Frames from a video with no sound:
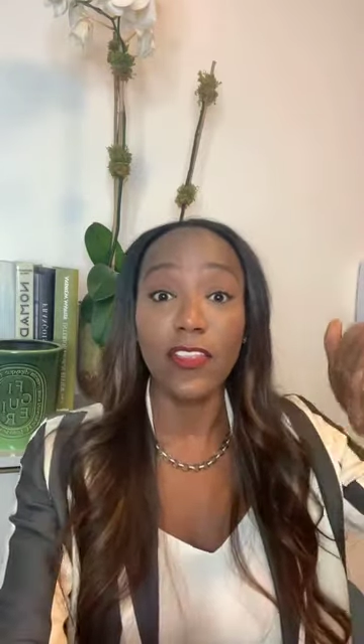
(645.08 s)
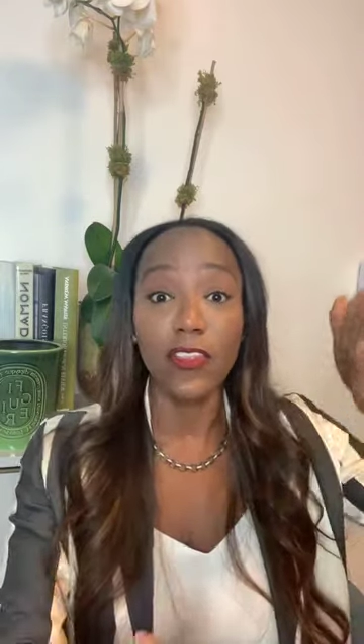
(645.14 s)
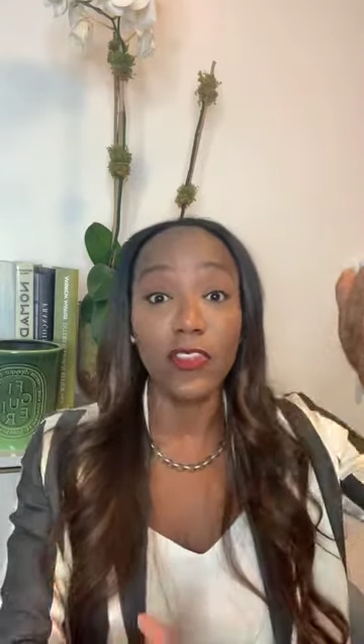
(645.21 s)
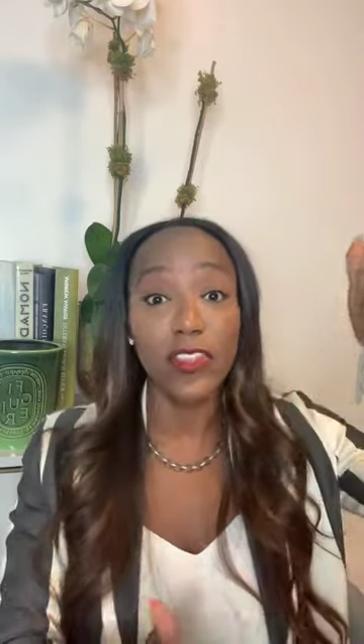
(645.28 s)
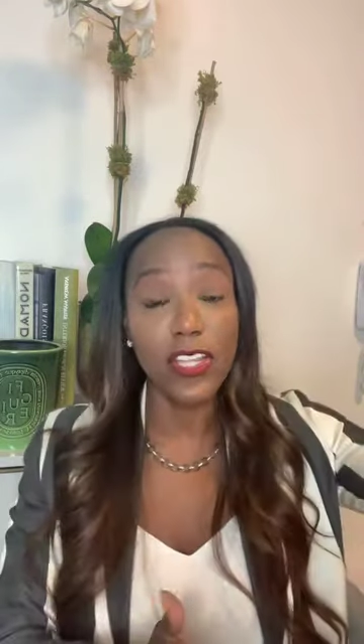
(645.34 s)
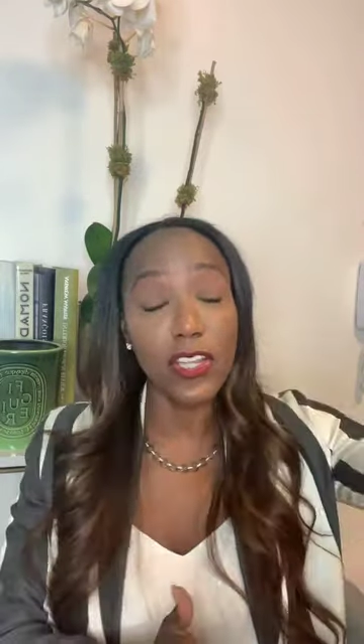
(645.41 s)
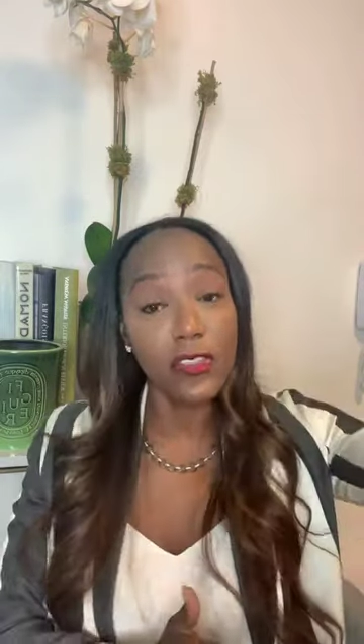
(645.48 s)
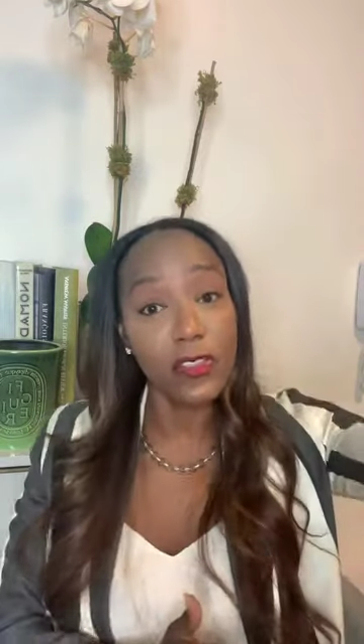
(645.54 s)

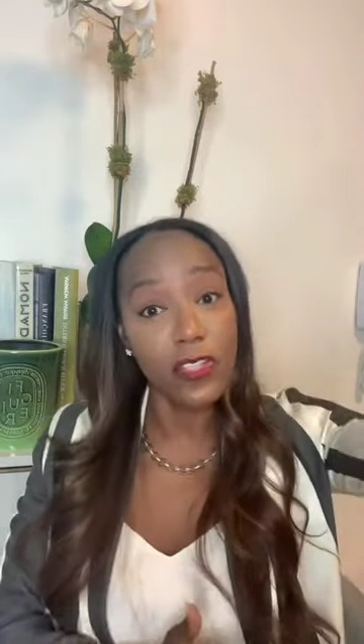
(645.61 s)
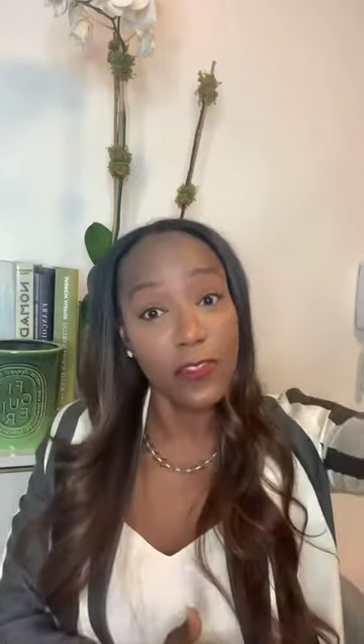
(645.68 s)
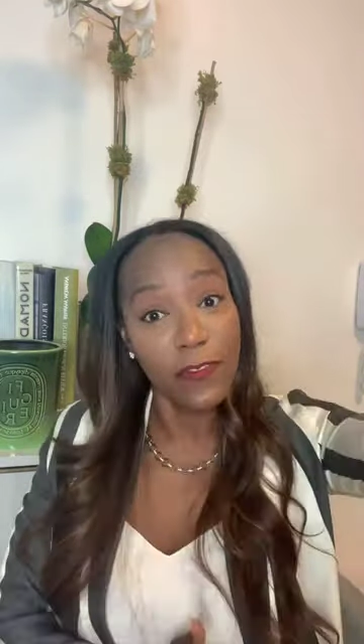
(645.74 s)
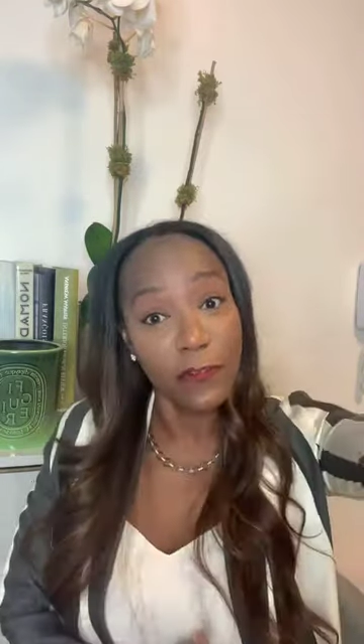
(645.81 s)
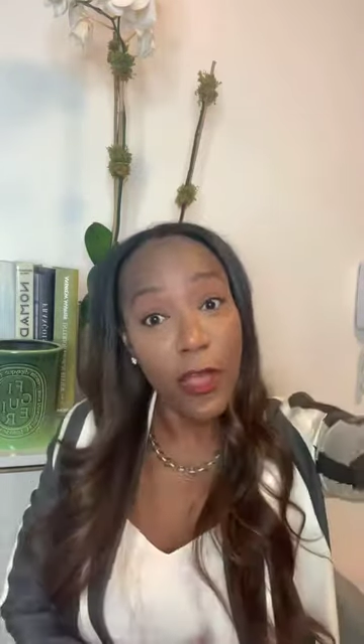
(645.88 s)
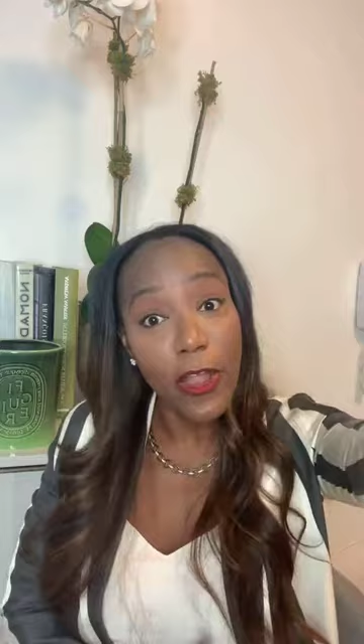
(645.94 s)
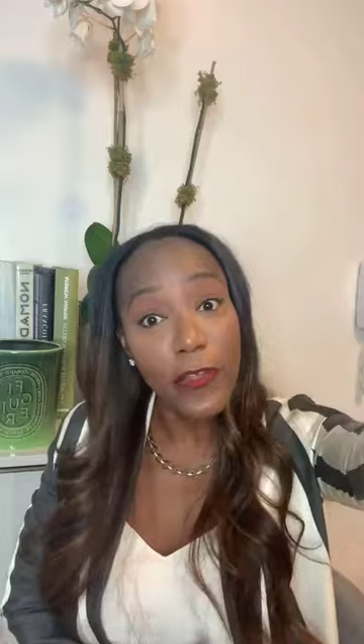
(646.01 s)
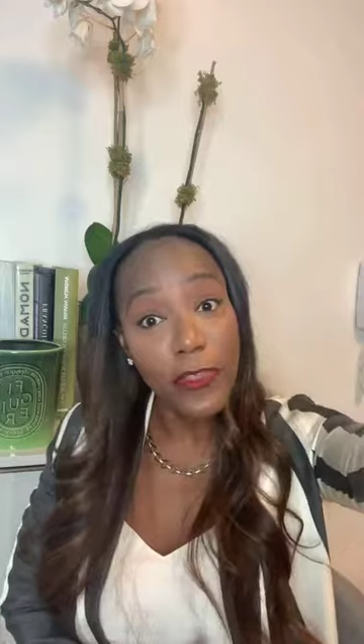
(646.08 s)
the, the
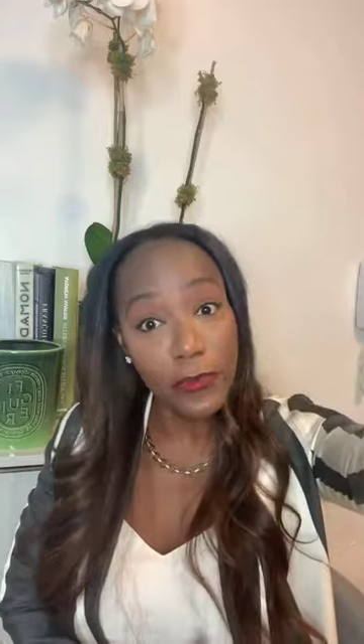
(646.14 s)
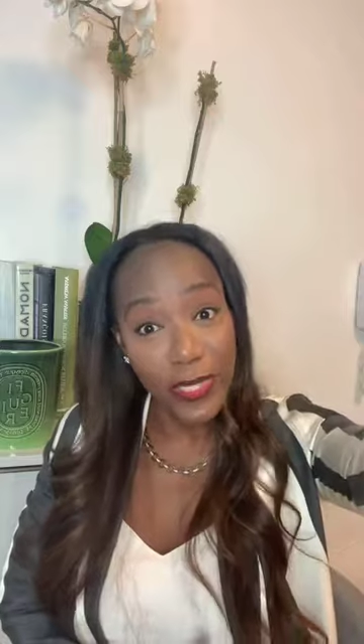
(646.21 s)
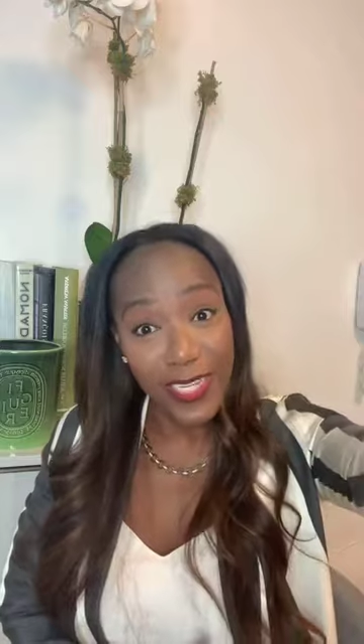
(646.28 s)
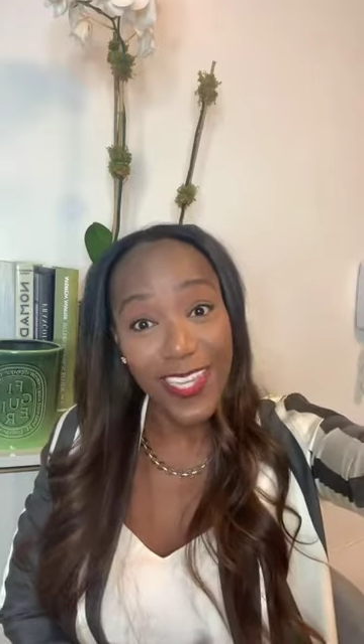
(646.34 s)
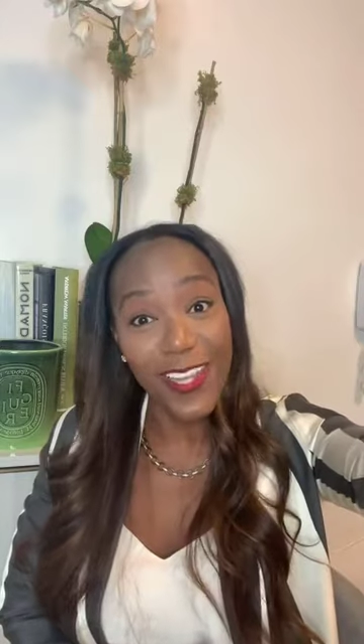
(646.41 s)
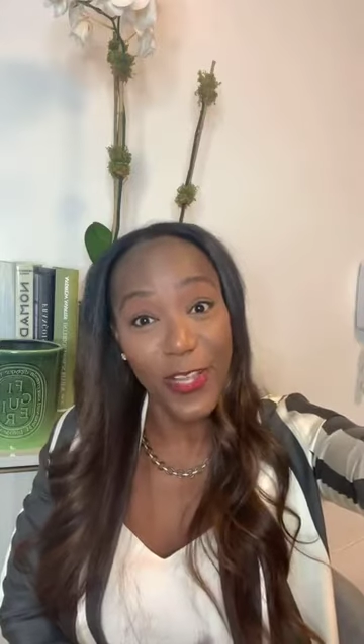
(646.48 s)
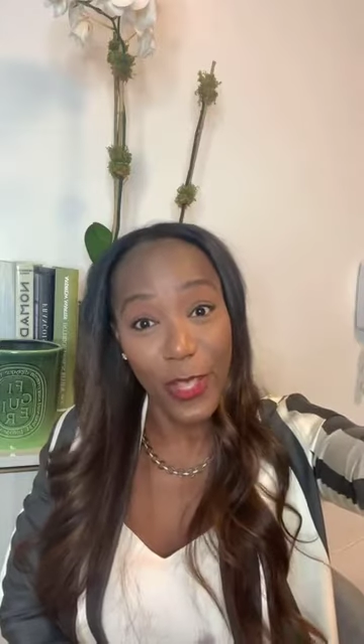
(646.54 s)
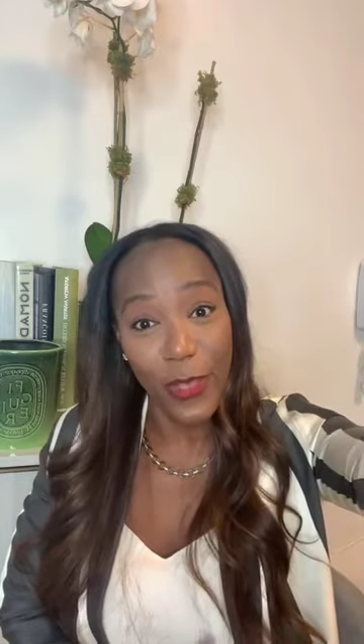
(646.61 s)
farther it
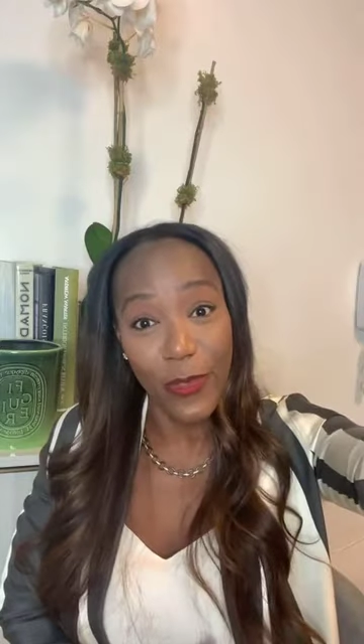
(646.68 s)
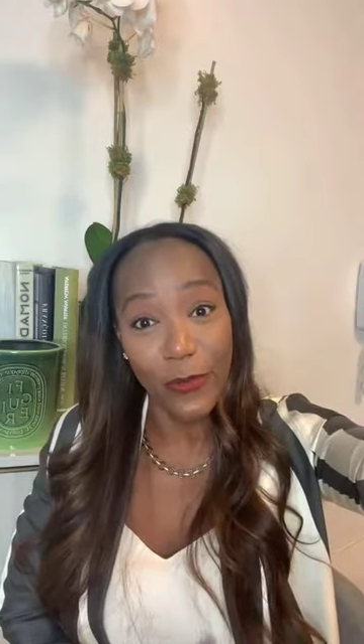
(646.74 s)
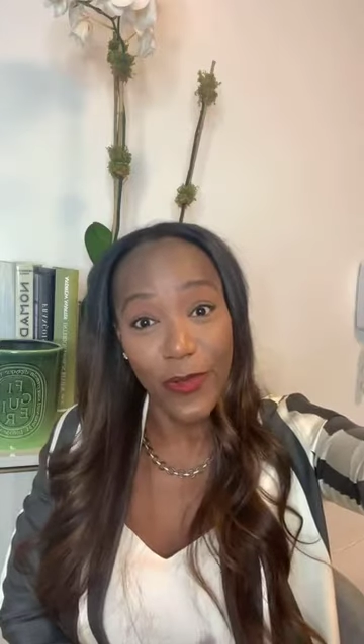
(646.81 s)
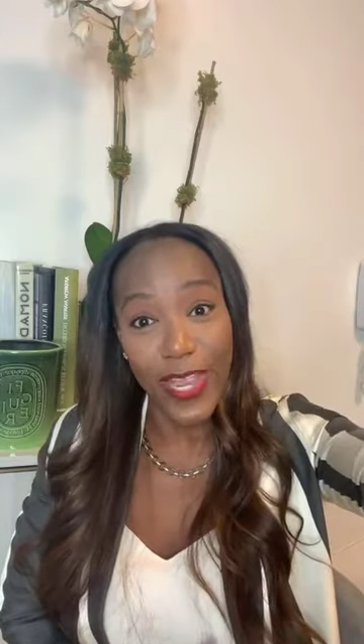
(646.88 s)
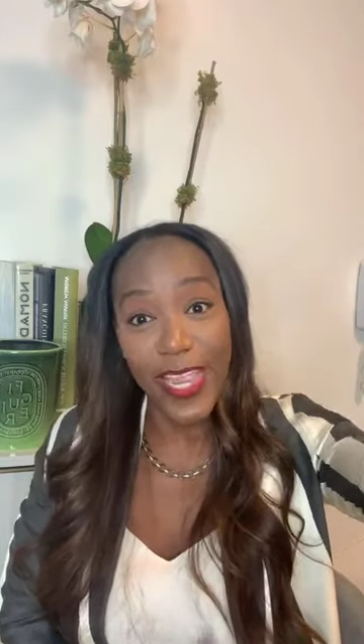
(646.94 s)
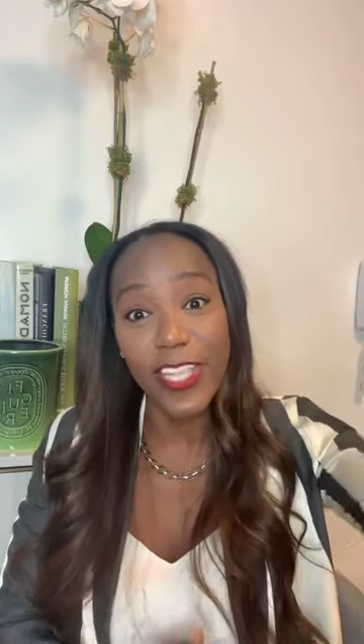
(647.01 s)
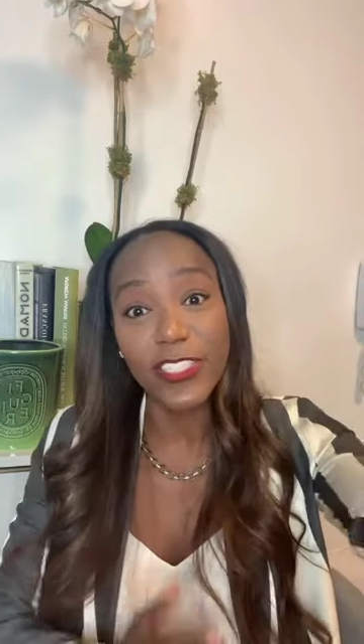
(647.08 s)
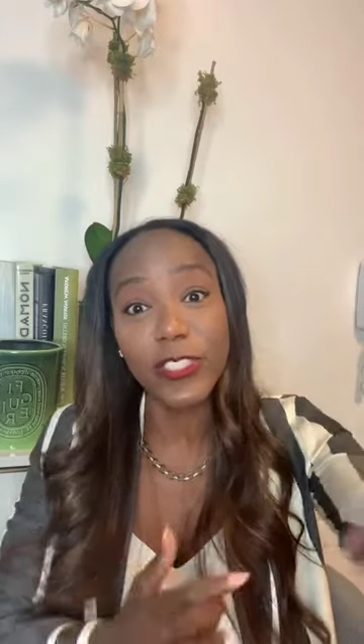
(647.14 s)
can go,
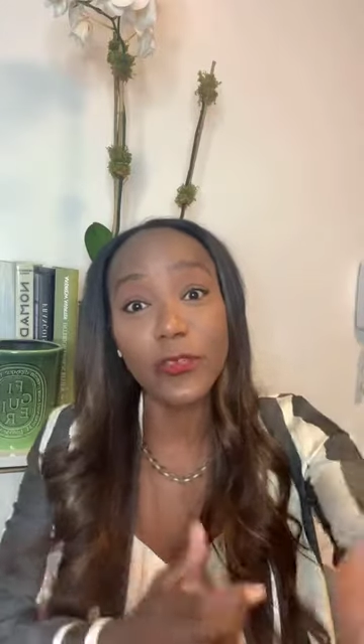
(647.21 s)
right?